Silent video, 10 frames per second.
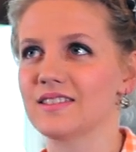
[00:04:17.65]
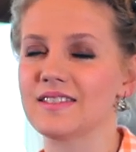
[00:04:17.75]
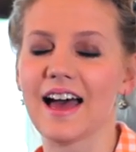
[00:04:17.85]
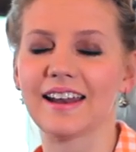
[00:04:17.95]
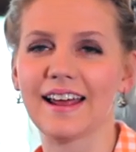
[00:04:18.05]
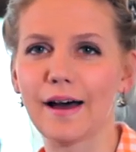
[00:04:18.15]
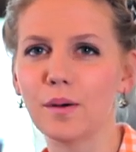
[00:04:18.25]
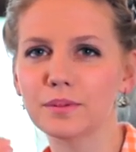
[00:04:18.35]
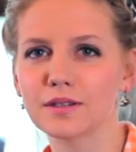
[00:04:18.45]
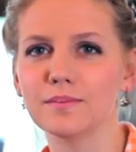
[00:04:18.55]
that
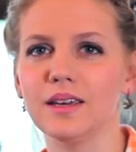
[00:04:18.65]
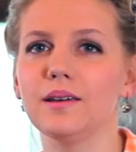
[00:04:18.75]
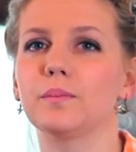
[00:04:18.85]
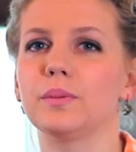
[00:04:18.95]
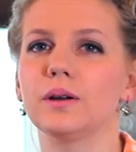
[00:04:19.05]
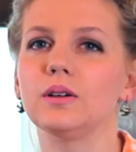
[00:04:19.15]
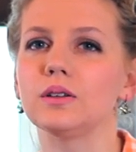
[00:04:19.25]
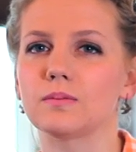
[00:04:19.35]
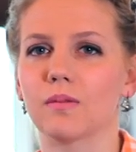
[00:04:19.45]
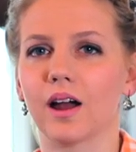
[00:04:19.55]
helped me
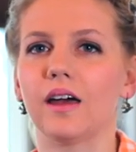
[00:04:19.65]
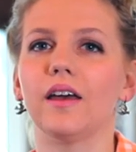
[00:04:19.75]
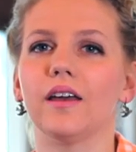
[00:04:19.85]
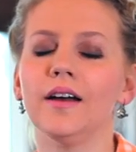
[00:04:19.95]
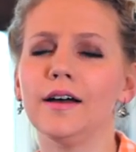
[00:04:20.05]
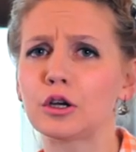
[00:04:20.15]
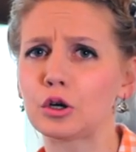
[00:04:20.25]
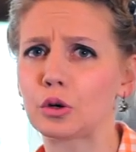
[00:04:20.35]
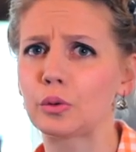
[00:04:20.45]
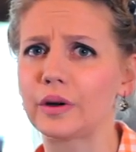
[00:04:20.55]
build my
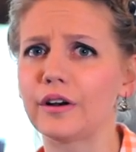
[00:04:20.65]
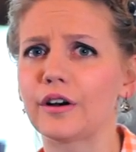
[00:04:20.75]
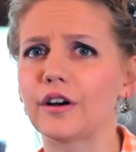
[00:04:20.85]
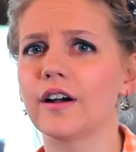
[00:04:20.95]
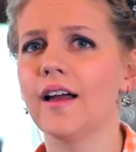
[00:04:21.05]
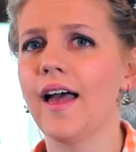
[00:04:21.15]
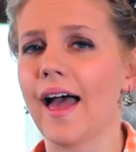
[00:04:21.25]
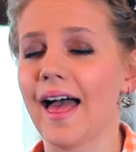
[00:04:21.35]
career